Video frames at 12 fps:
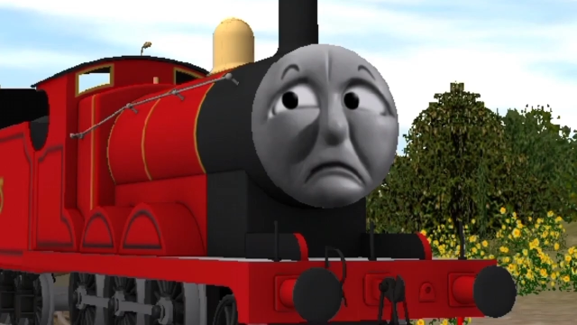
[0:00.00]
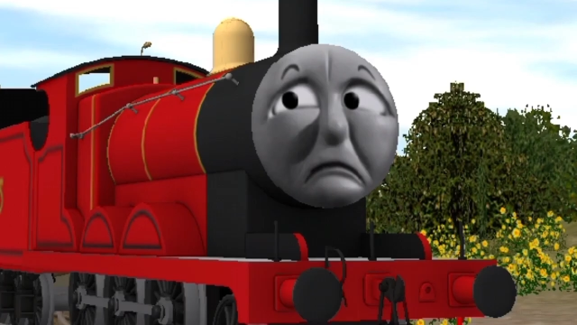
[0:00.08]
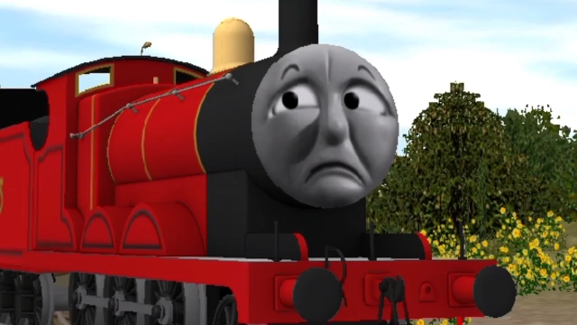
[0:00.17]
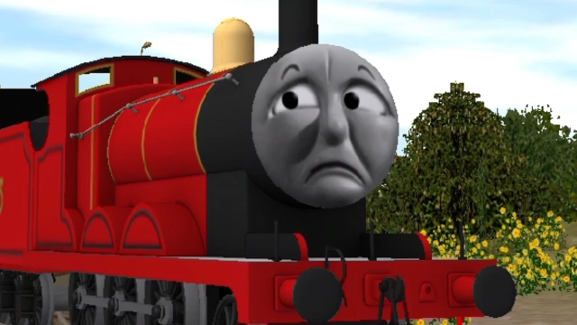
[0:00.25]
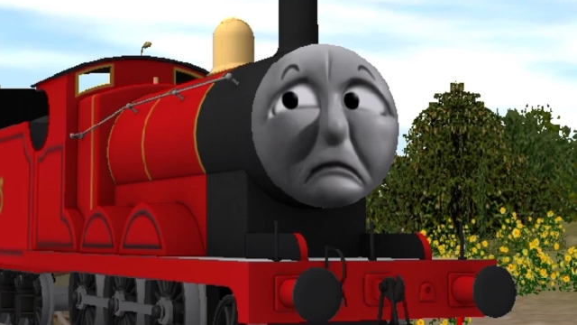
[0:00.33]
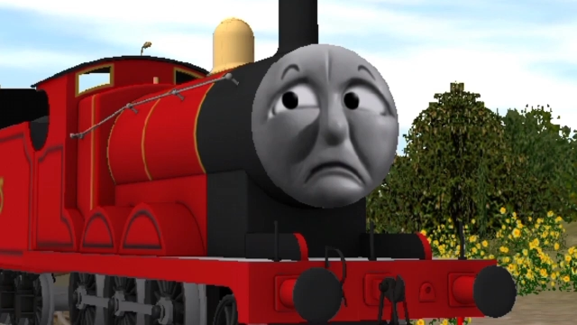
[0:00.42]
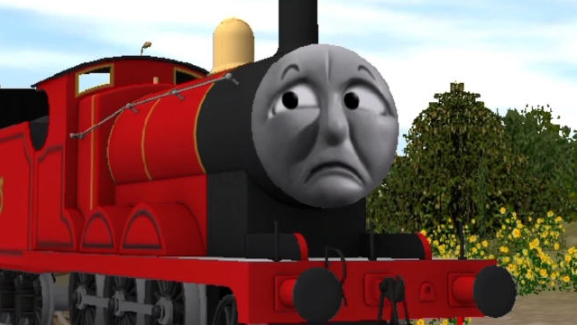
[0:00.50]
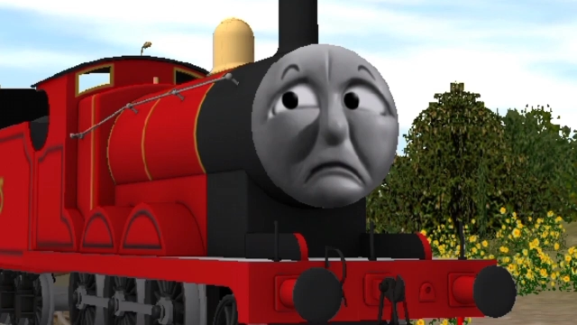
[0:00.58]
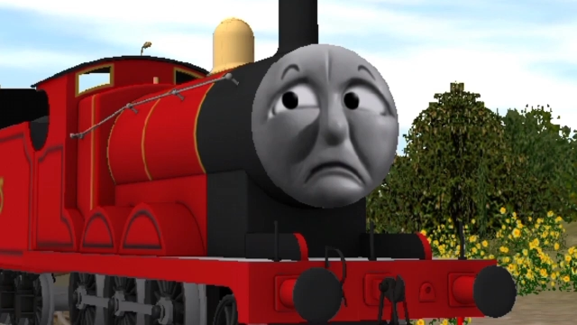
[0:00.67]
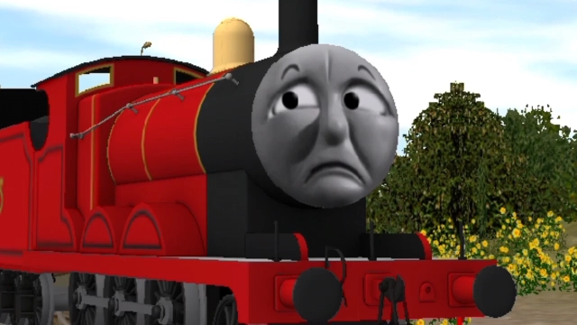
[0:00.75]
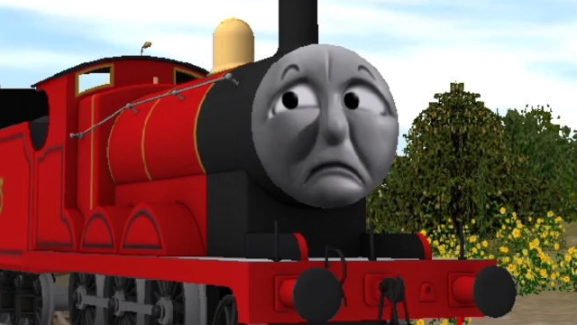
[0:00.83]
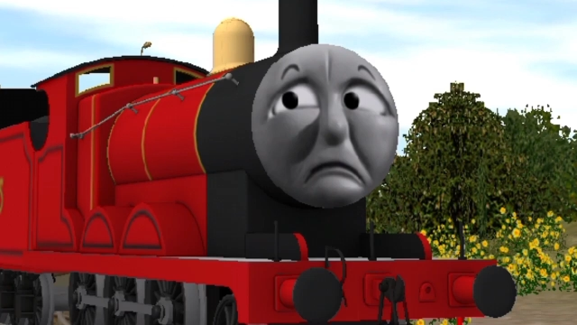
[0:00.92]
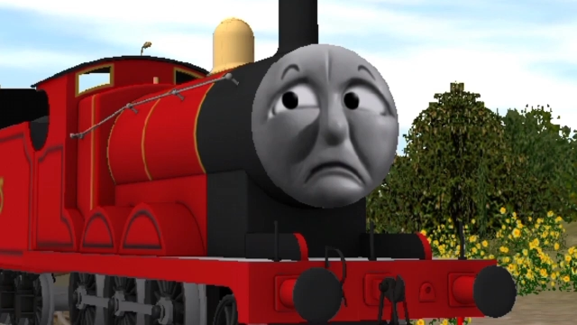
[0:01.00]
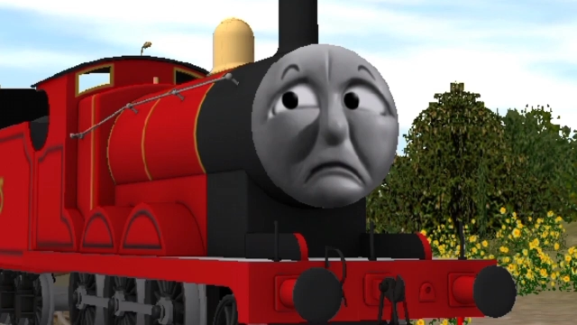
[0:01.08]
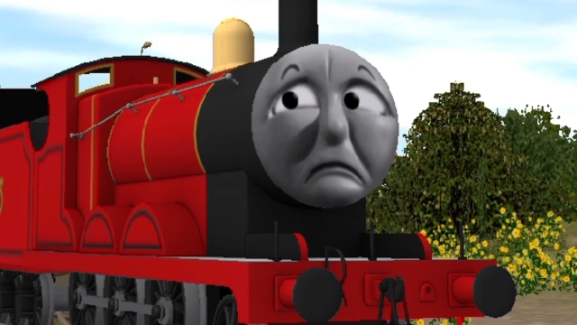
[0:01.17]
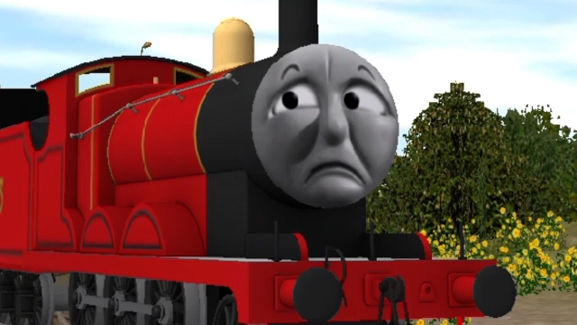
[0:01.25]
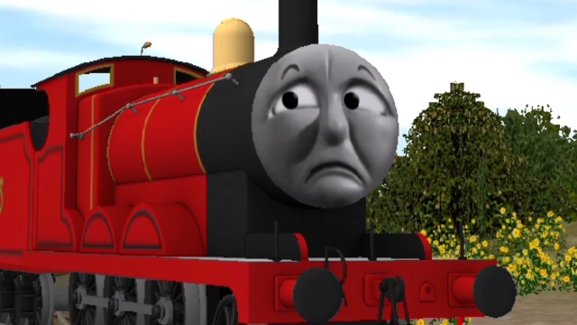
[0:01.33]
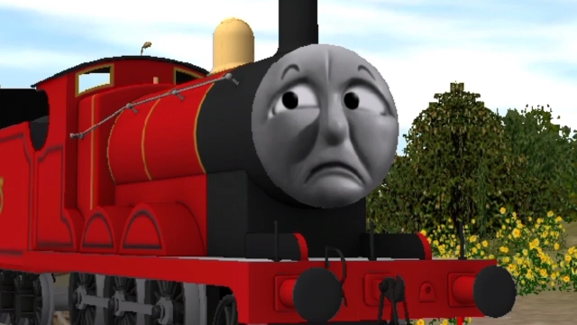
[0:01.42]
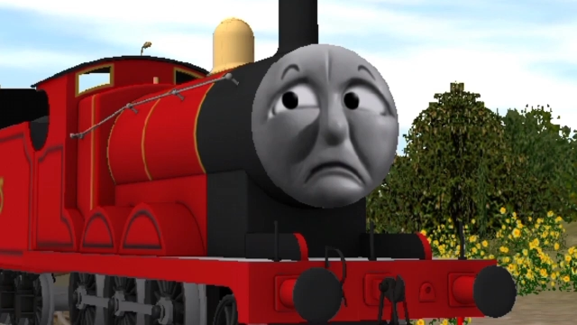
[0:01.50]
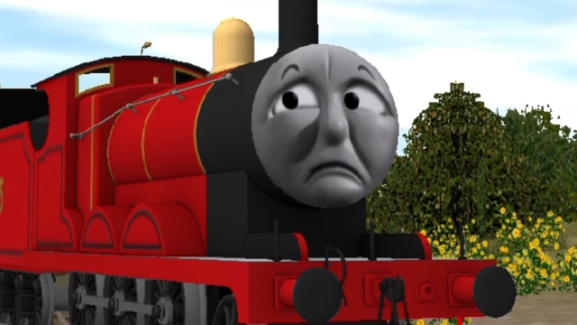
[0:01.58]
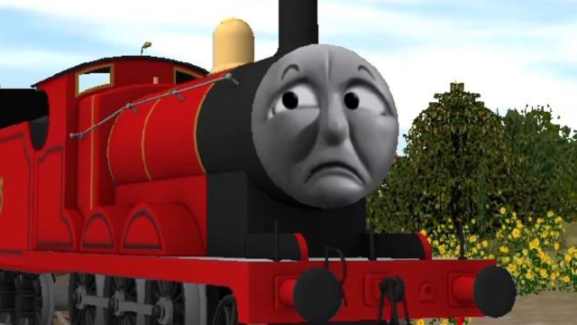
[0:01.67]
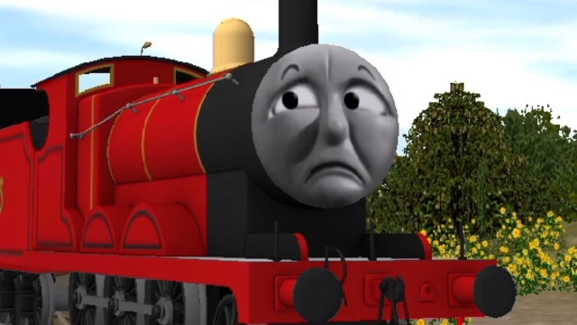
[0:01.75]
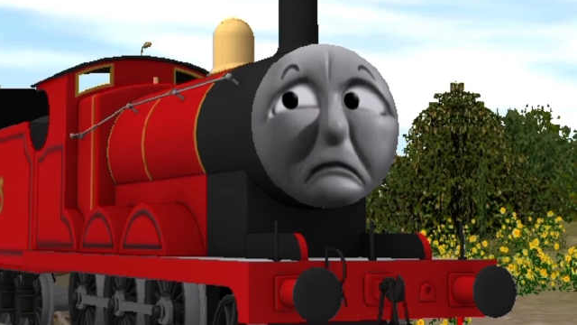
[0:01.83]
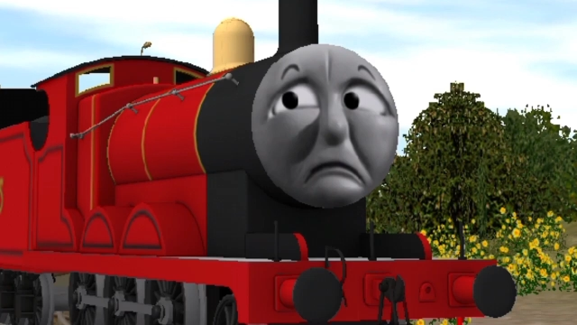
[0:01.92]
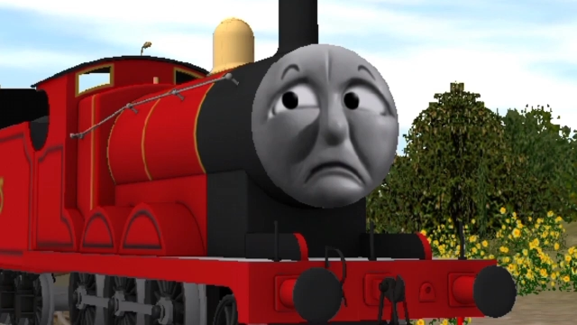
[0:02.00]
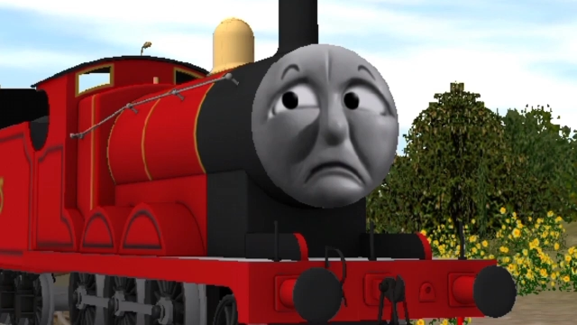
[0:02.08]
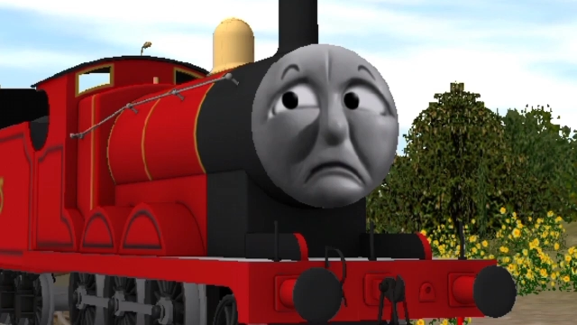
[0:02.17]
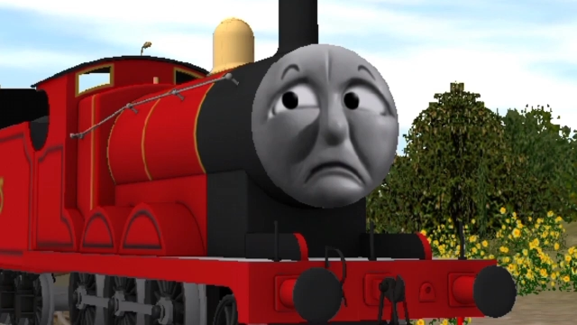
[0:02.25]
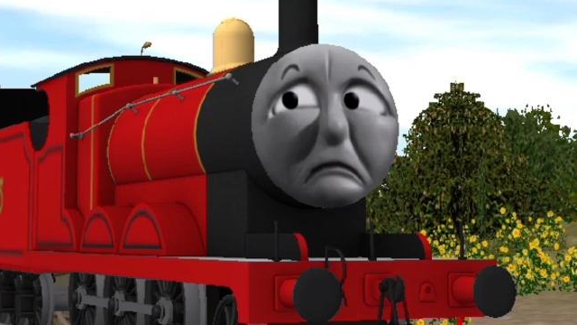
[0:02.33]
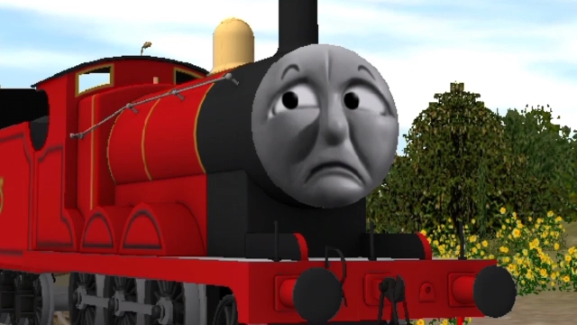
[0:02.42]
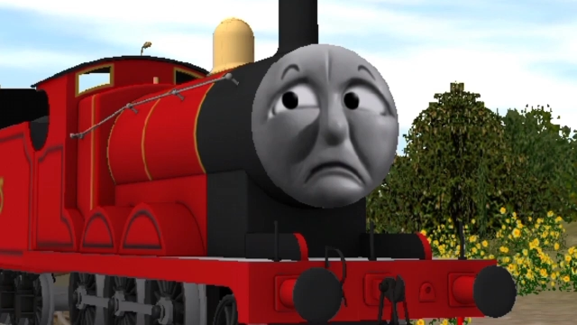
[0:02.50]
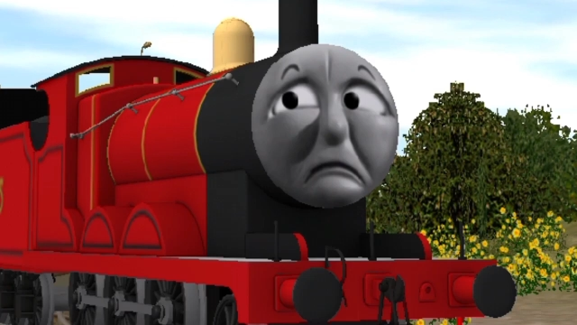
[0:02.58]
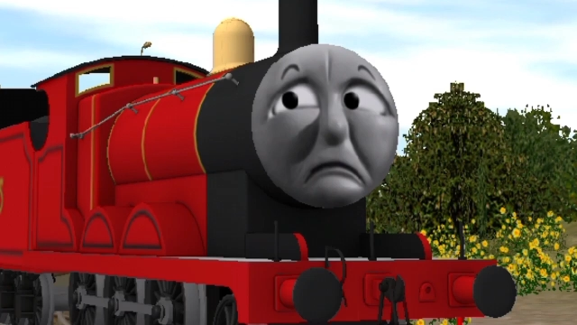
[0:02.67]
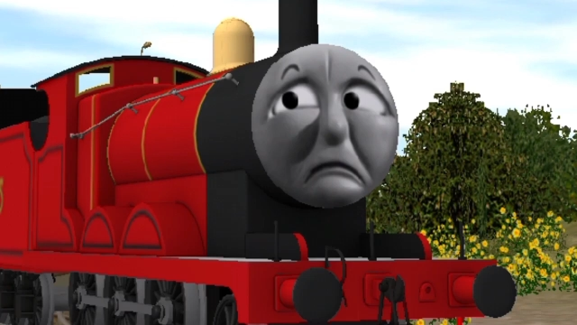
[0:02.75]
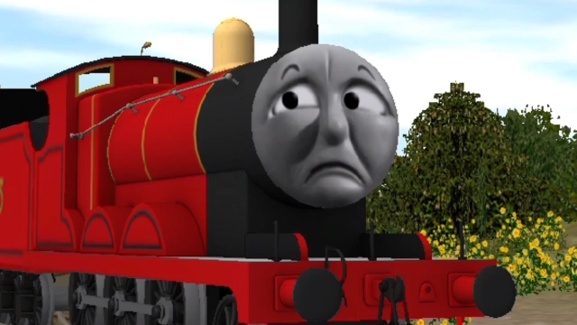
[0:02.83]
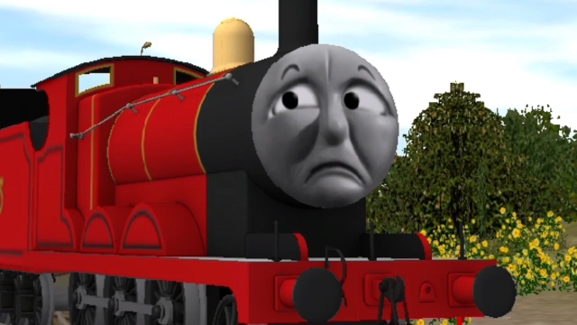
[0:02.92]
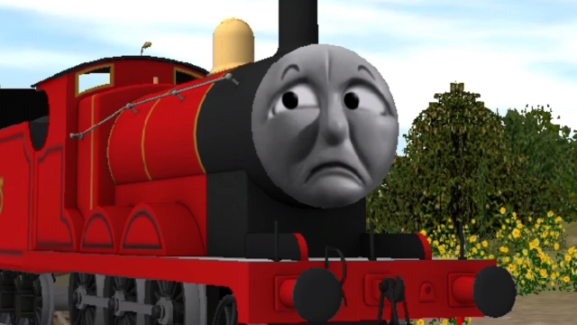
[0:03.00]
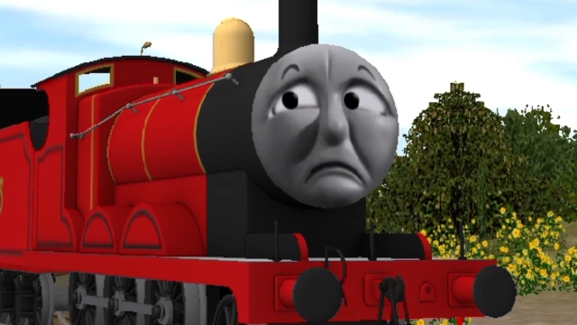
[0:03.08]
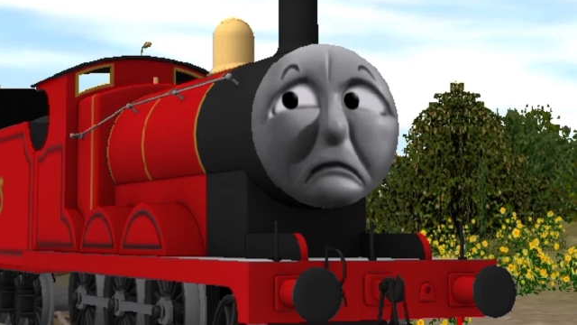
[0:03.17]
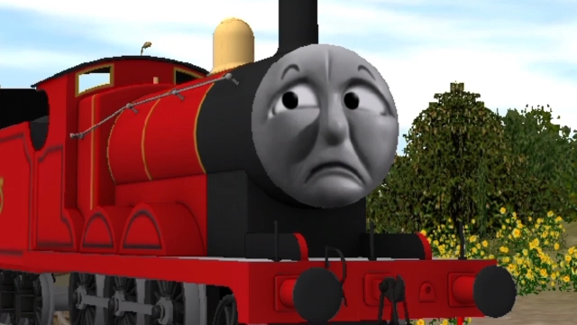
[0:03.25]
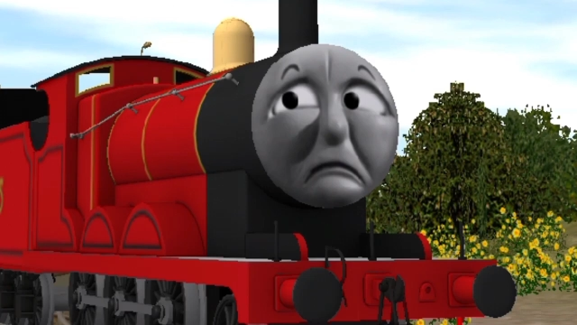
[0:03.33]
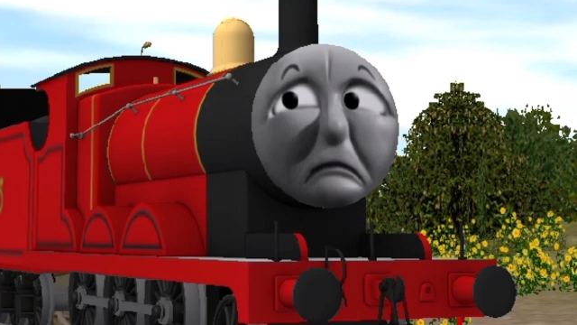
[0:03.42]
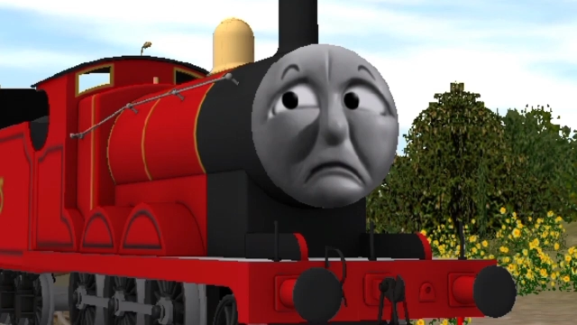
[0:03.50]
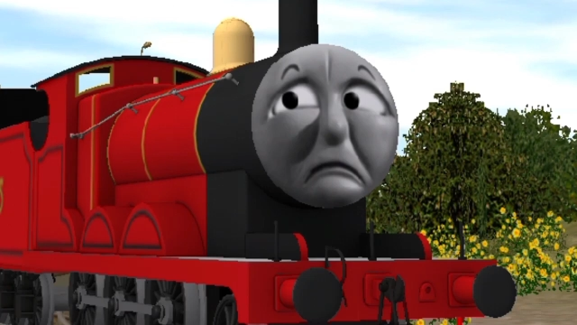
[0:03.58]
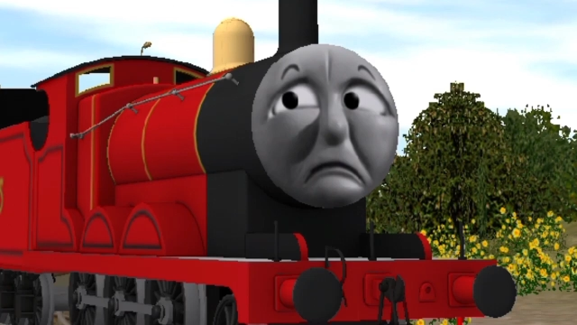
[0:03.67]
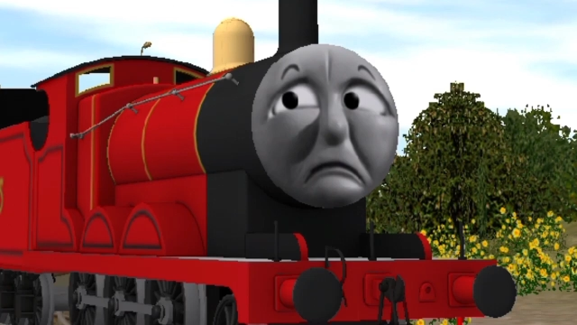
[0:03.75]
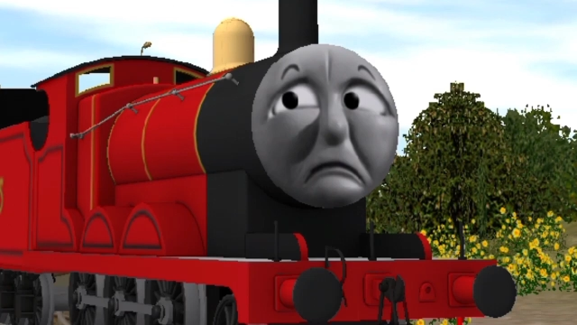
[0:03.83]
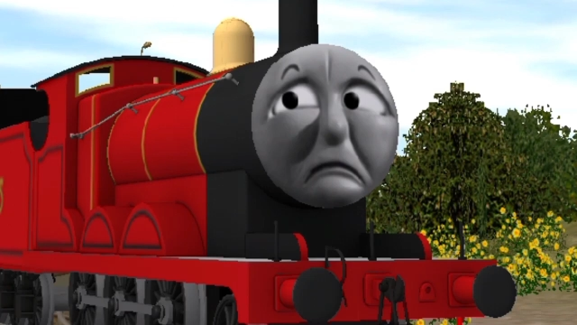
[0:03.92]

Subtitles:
No face is visible, so there are no lips to read.